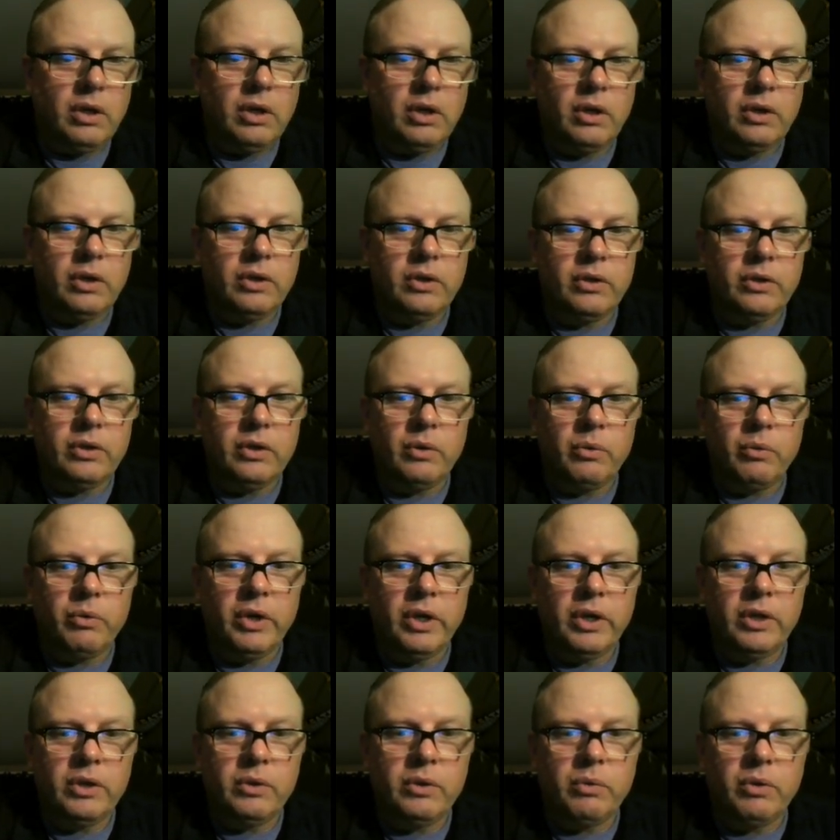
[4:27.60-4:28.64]
I'll just
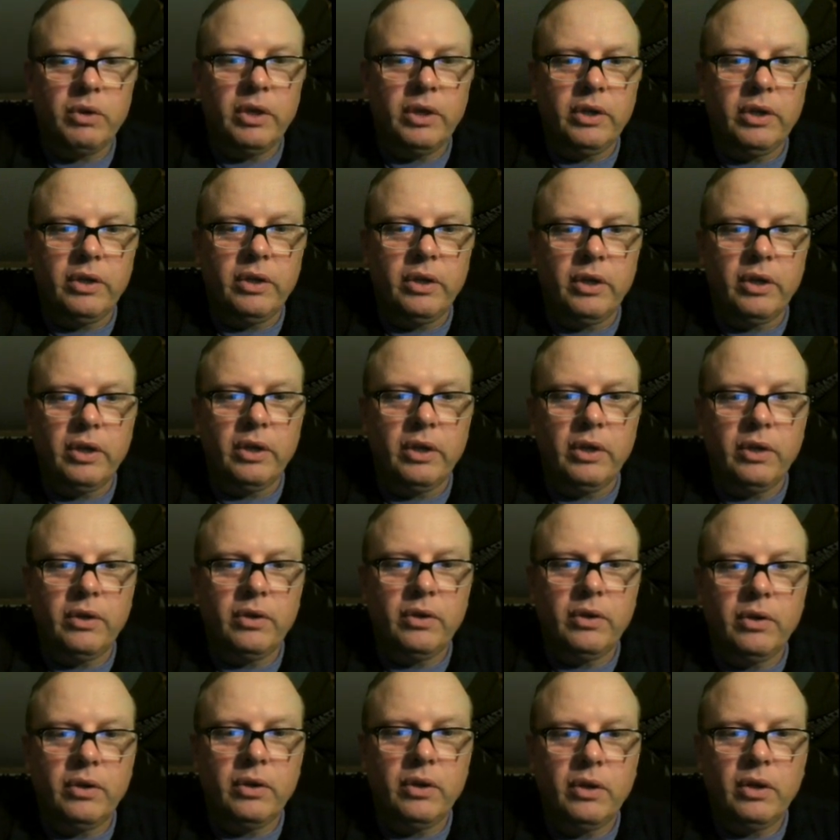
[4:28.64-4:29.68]
erase what I did.
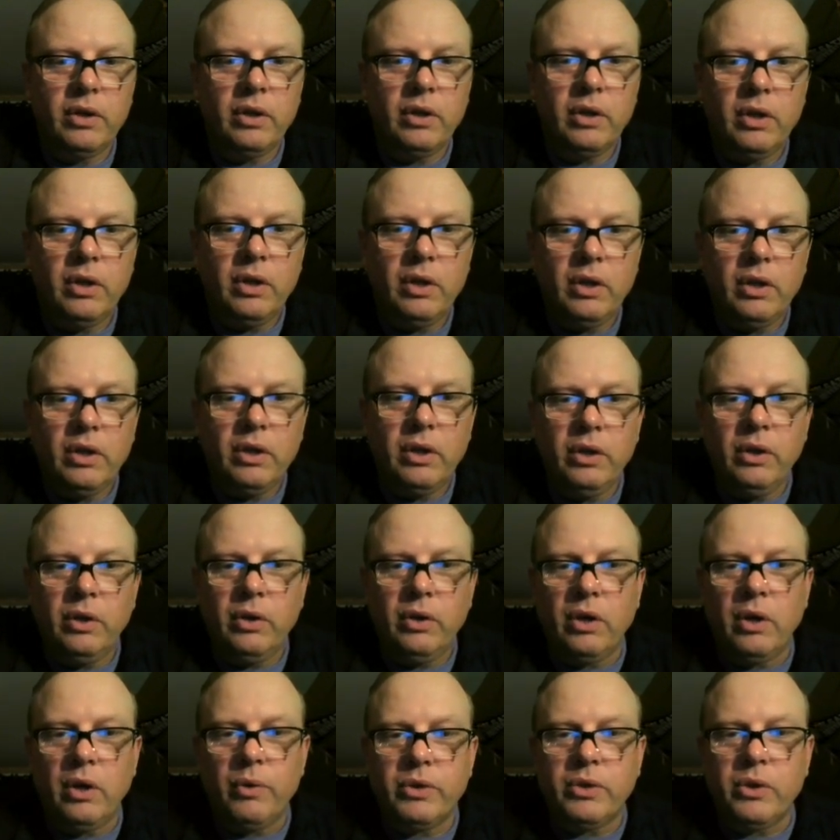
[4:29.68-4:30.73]
You
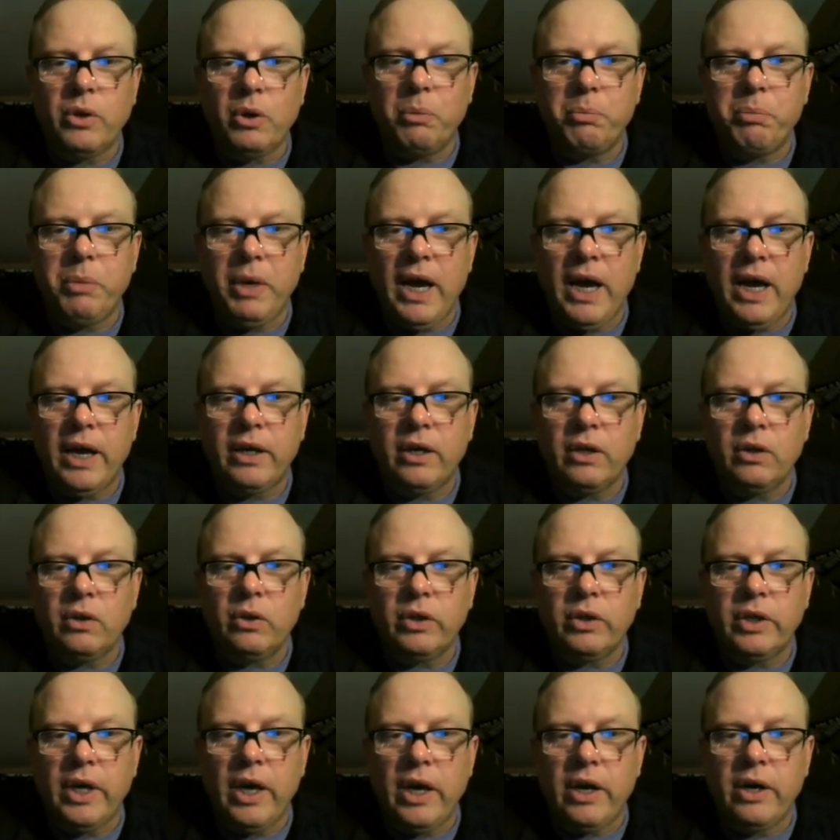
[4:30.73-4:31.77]
can always go back and
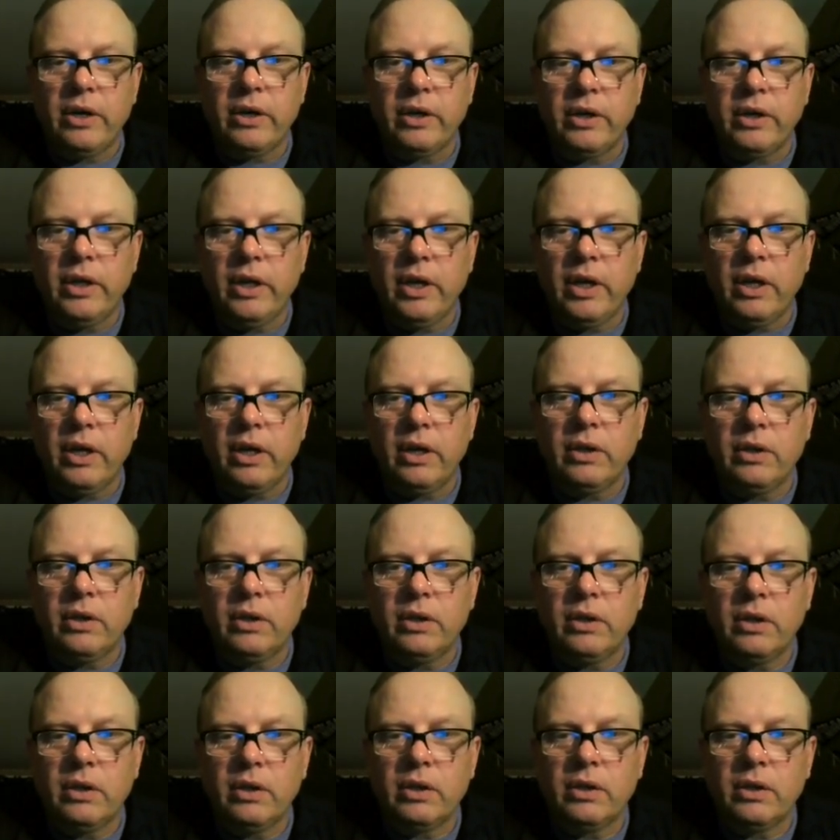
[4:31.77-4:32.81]
look at it again.
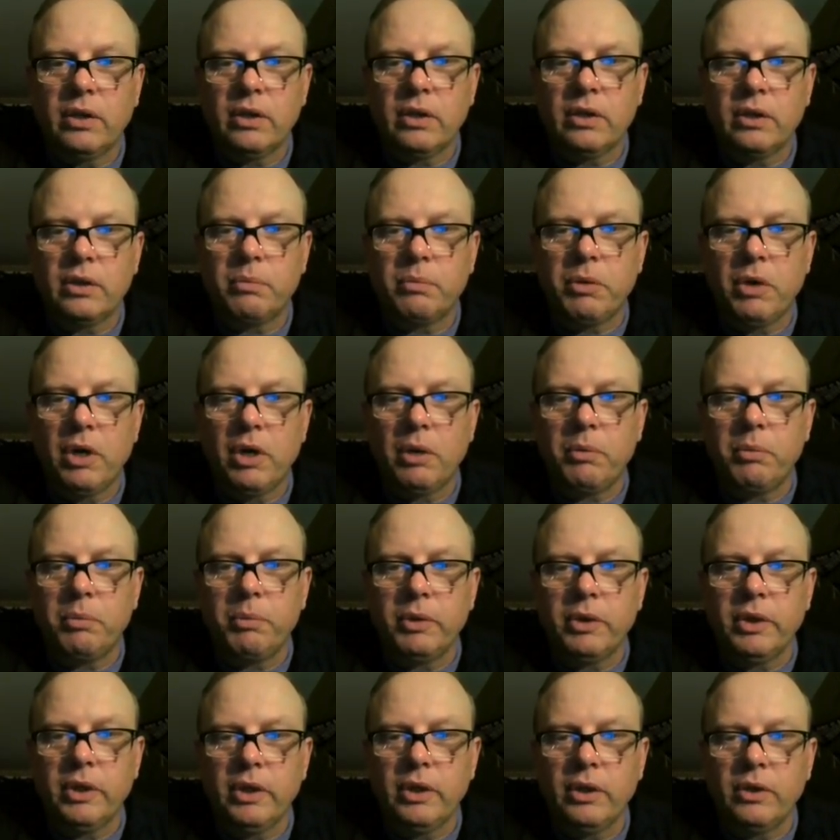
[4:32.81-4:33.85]

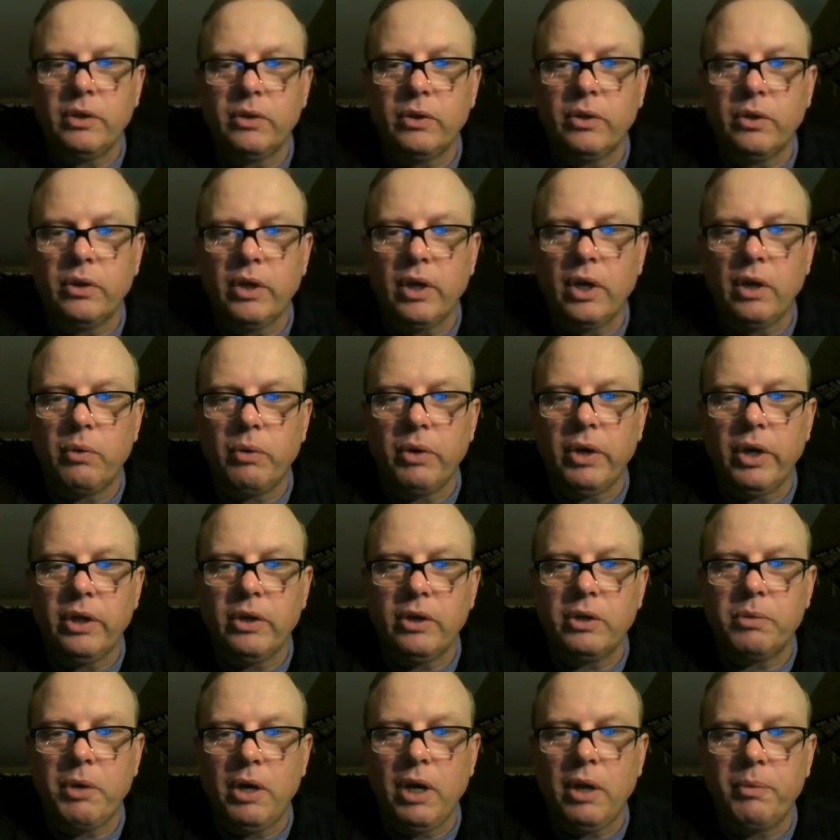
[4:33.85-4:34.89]
Probably easier that way, and
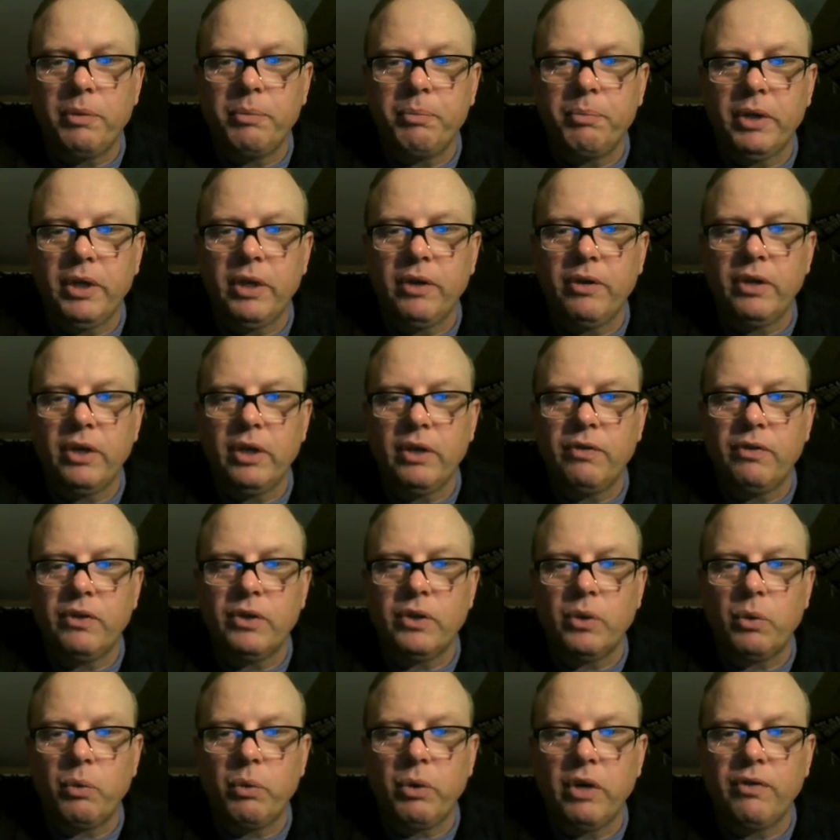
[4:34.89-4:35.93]
it's probably an
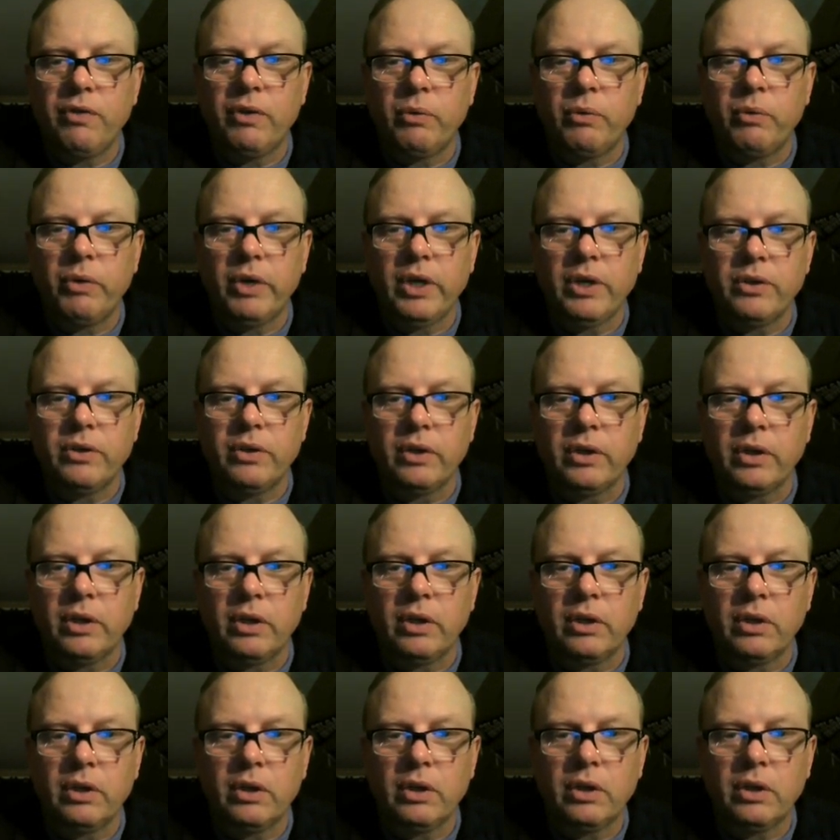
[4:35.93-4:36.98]
easier way of erasing it.